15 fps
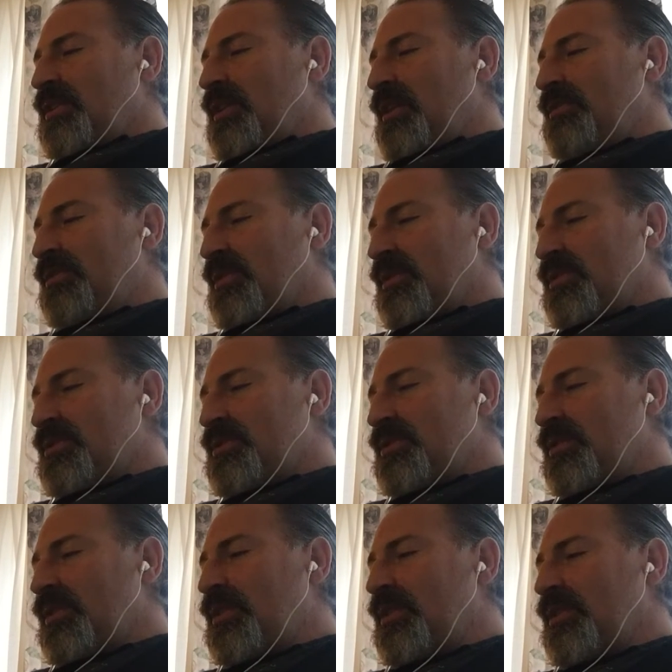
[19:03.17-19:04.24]
Have you
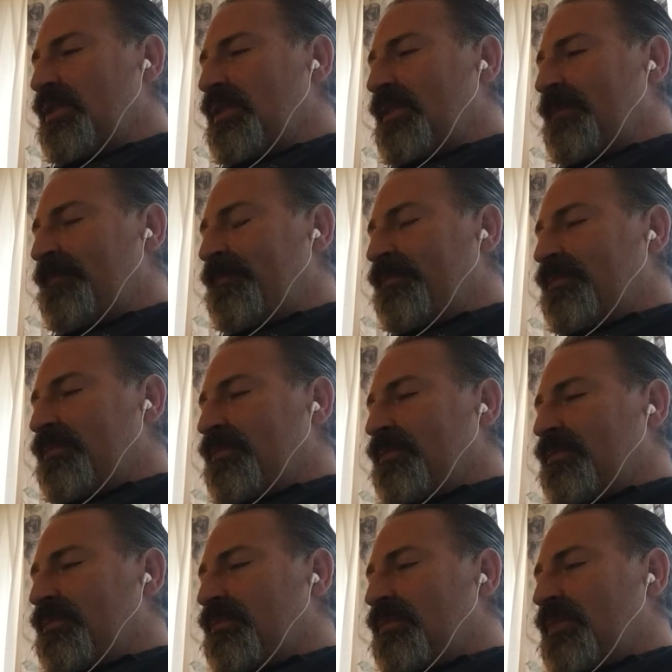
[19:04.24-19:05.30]
understood?
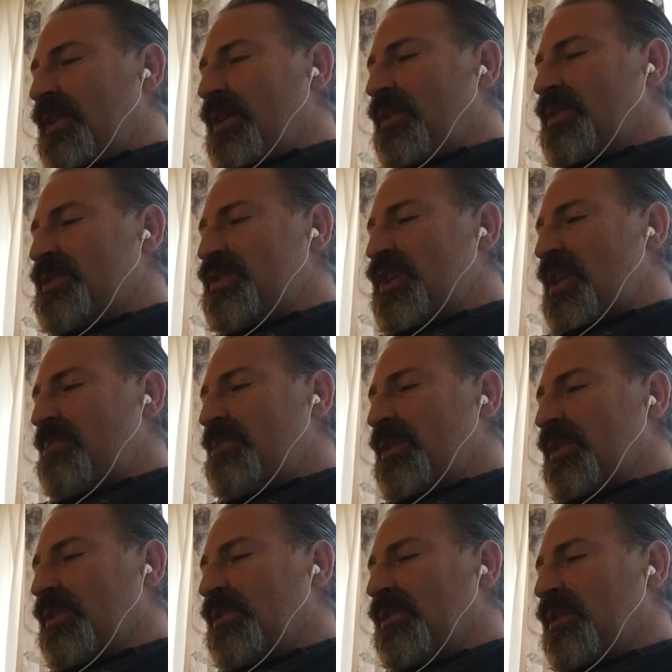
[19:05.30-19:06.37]
There is
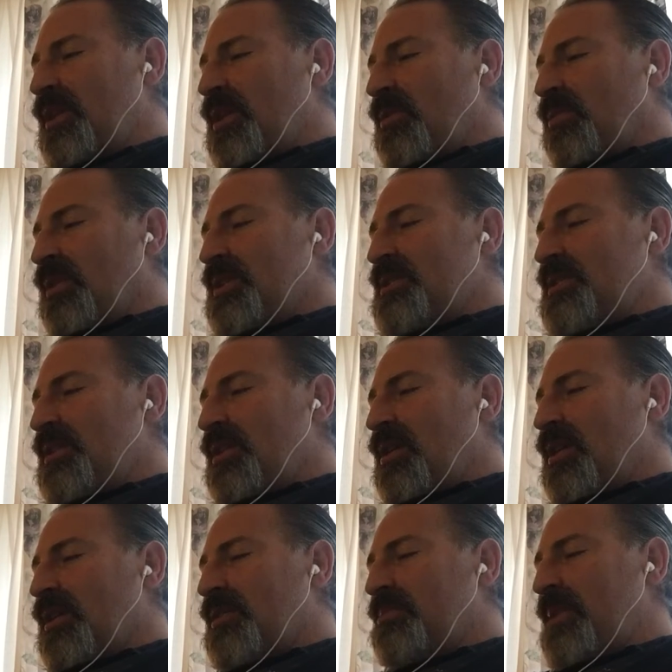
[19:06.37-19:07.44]
Jabneel. Once the
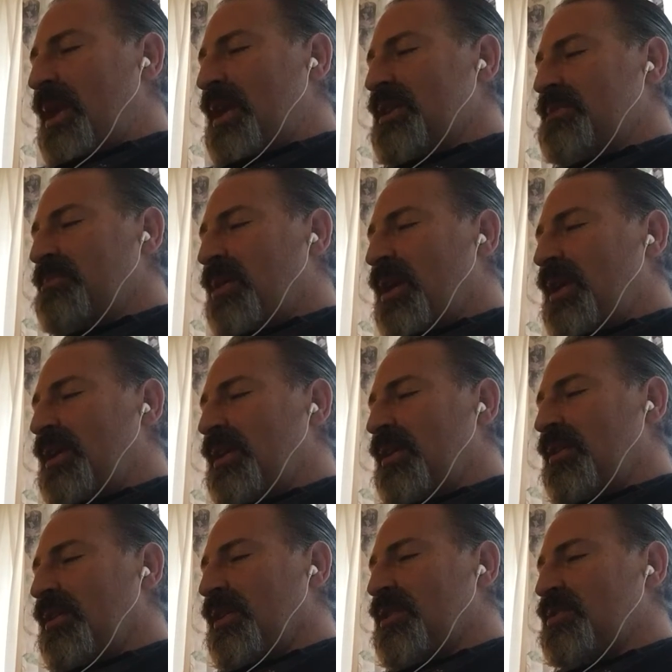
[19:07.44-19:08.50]
ark passed by
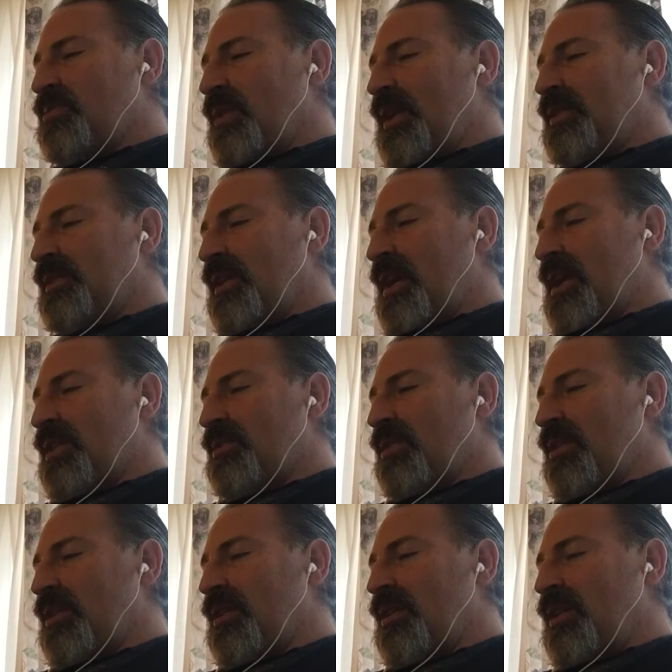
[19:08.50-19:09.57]
here on its way to
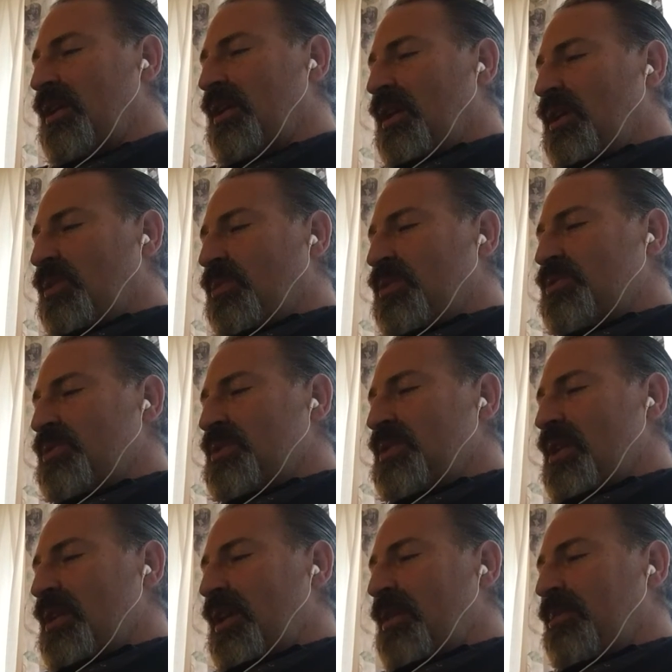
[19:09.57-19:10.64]
Ekron, which was
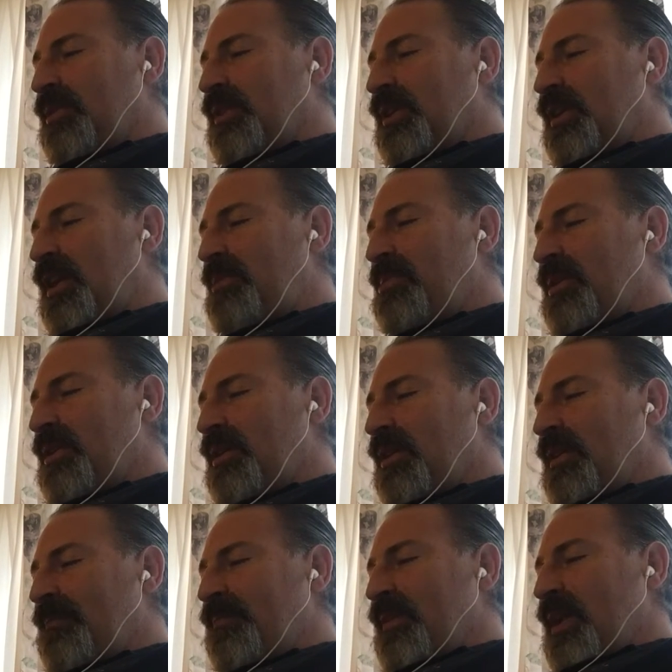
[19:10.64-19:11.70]
not able to keep it,
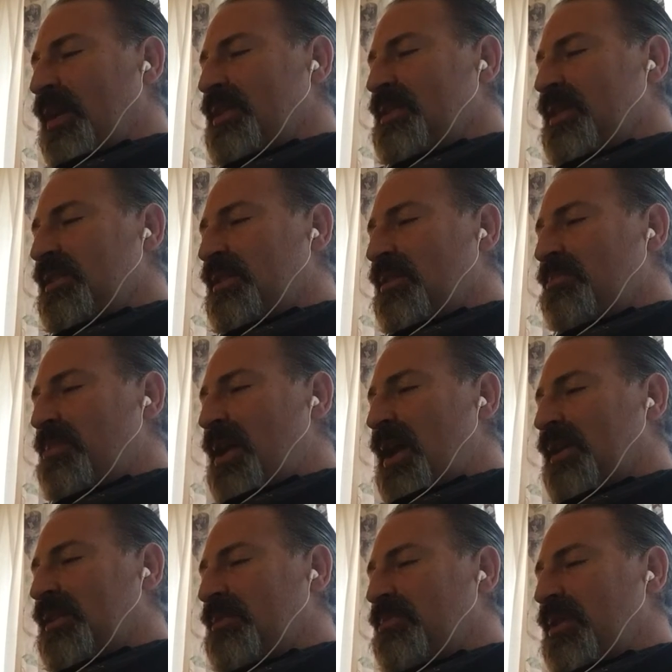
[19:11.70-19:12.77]
and sent it
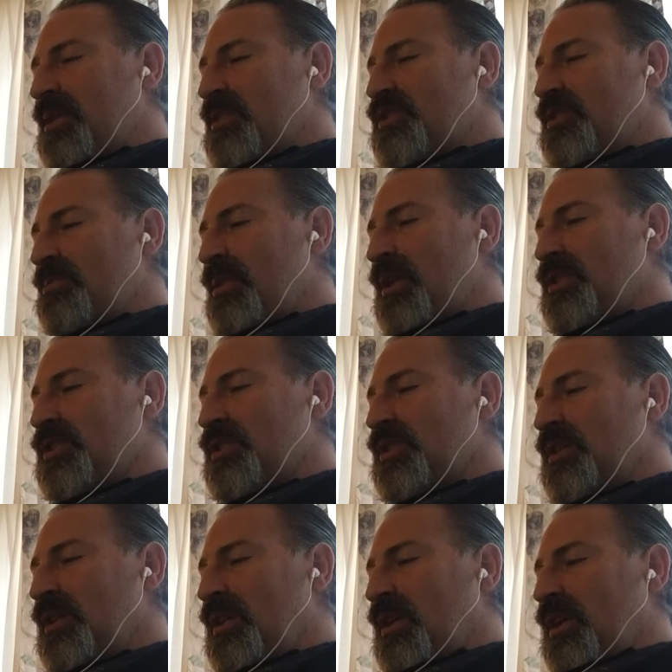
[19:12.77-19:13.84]
back to Beth Shemesh.
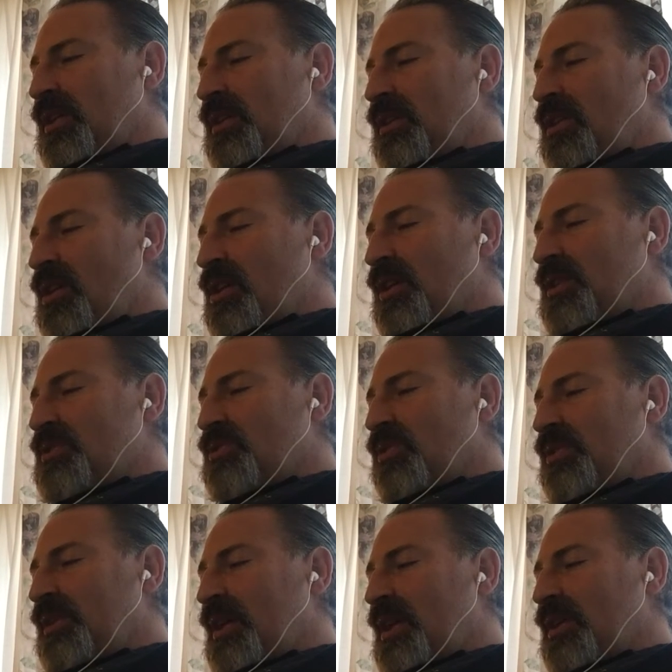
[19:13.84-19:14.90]
The ark is
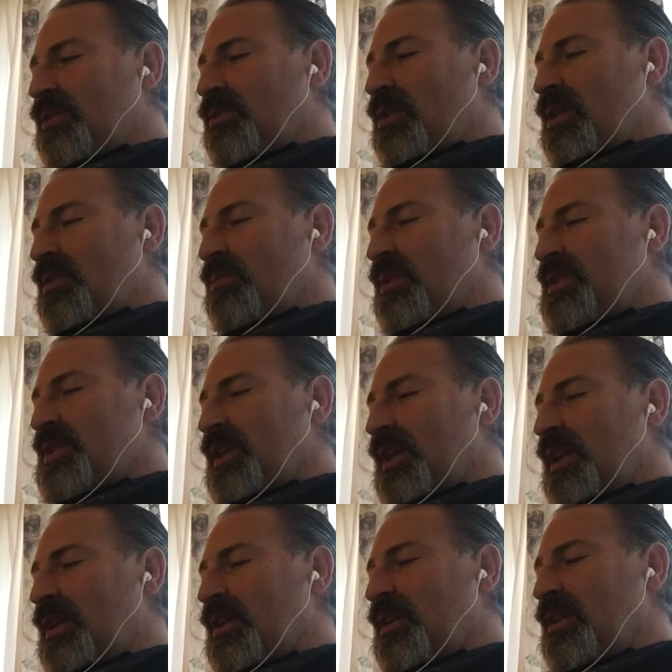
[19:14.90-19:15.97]
going to Ekron once
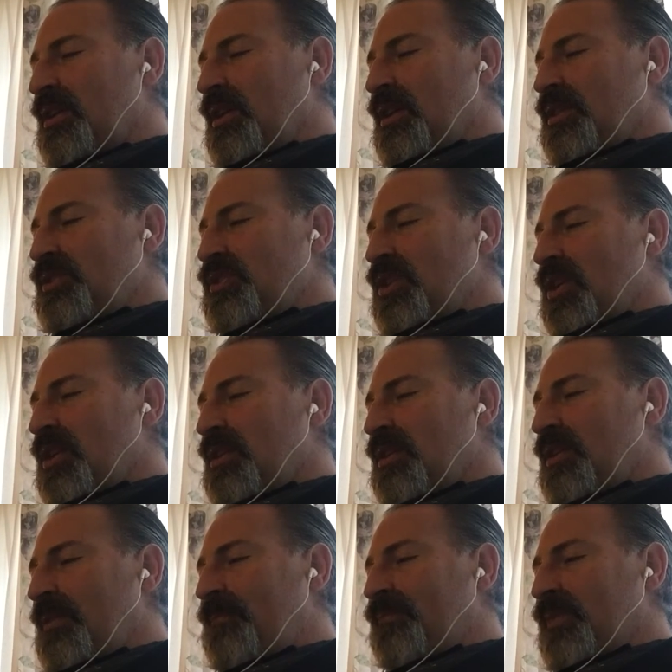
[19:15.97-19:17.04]
again. John,
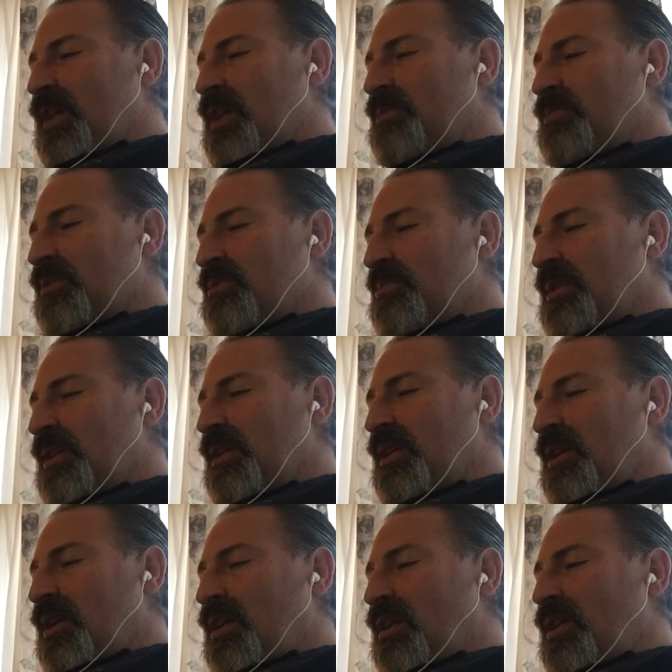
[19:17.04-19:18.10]
come with me.
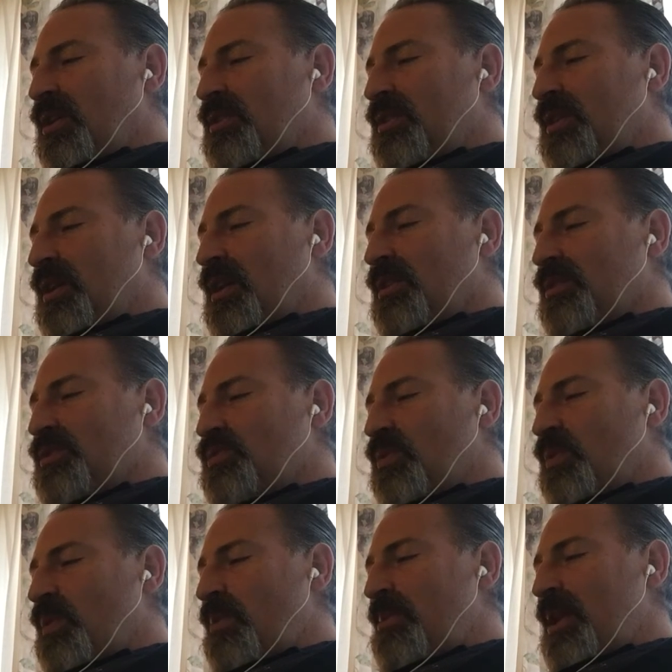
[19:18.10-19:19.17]
All the others
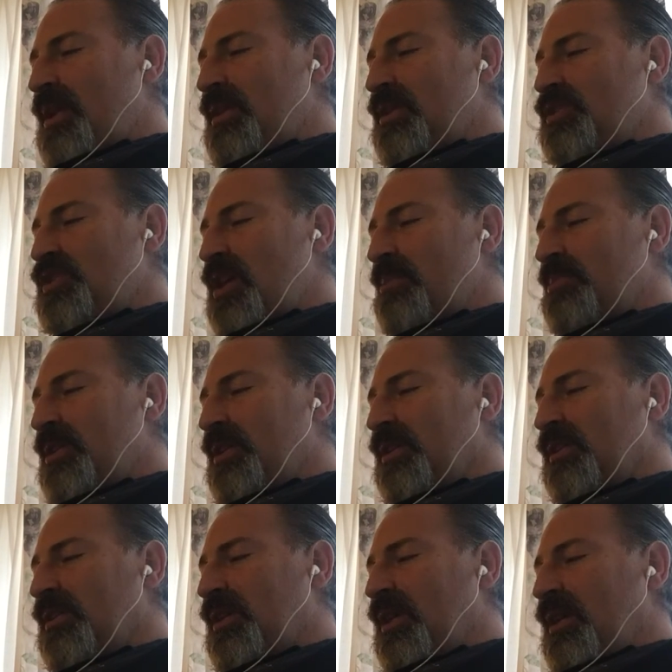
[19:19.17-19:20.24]
will remain in
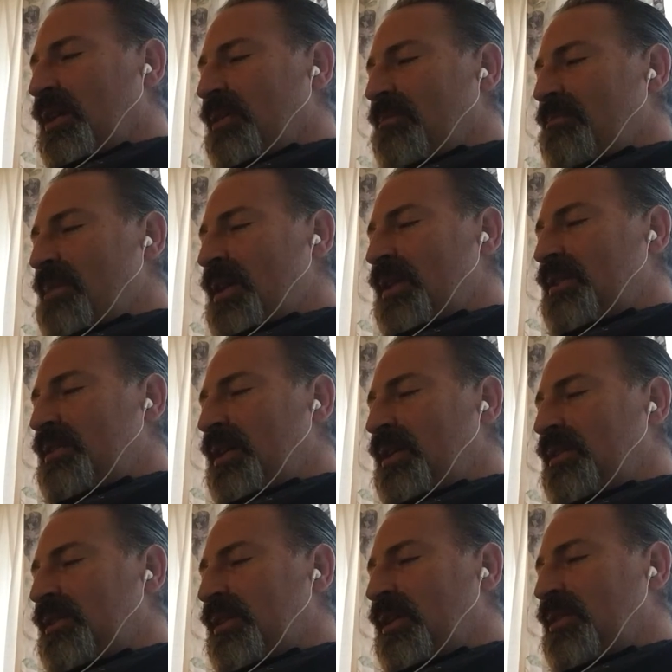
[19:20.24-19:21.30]
Jabneel.
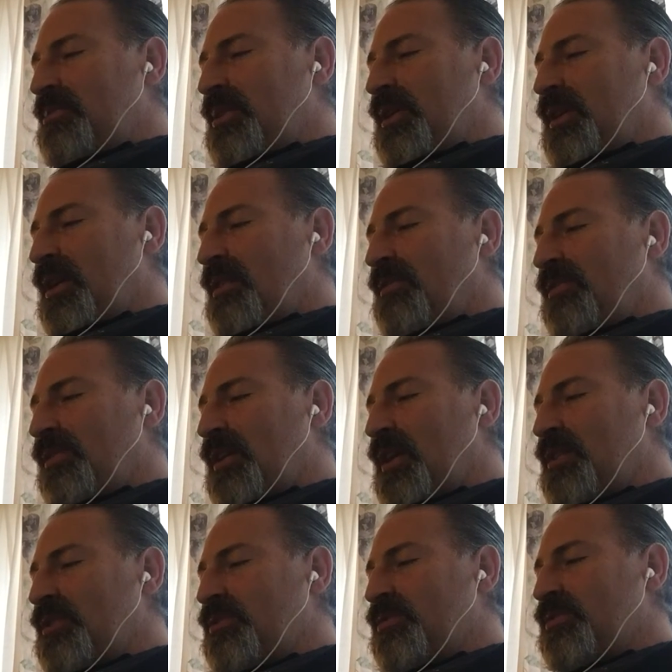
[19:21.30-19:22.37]
Meditate and be careful how
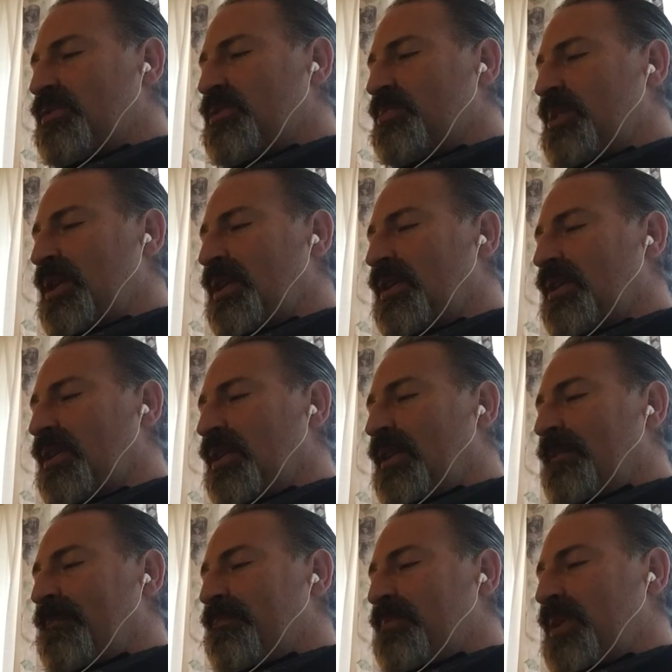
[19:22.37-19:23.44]
you speak.
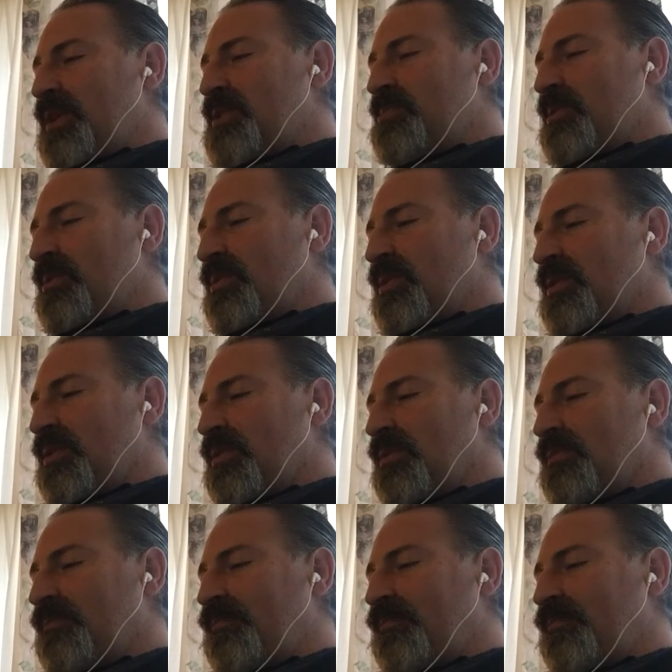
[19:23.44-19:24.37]
Peace be with you.